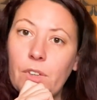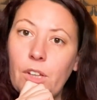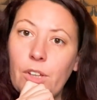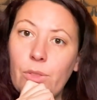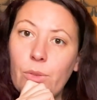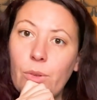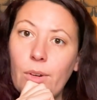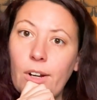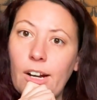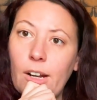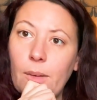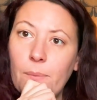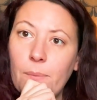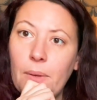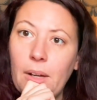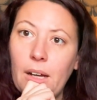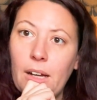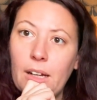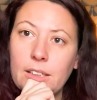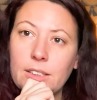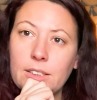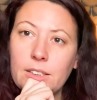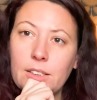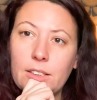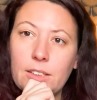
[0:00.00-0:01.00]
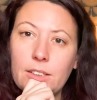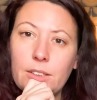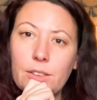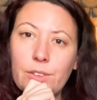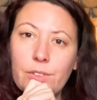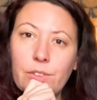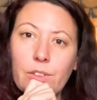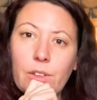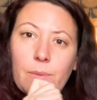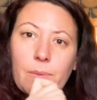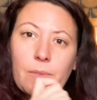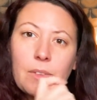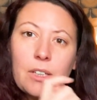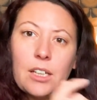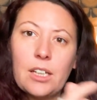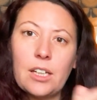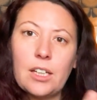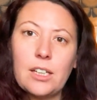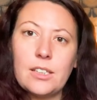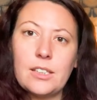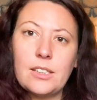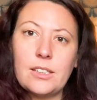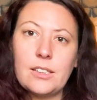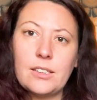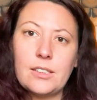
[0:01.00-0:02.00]
thredUP box. So this is from
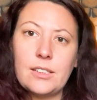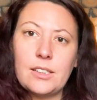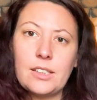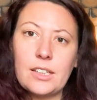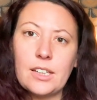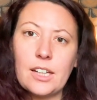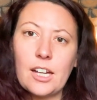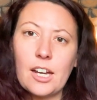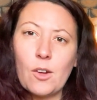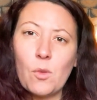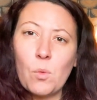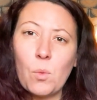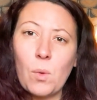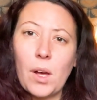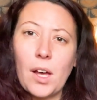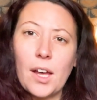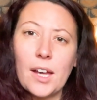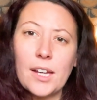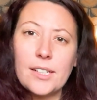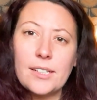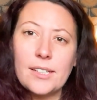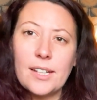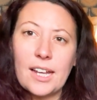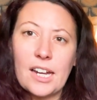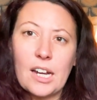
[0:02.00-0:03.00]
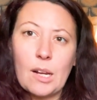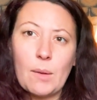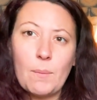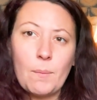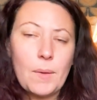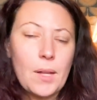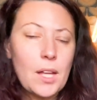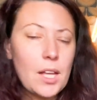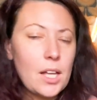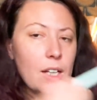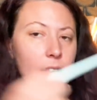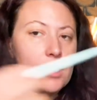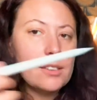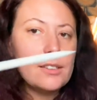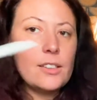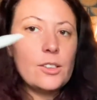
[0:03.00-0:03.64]
the DIY denim box.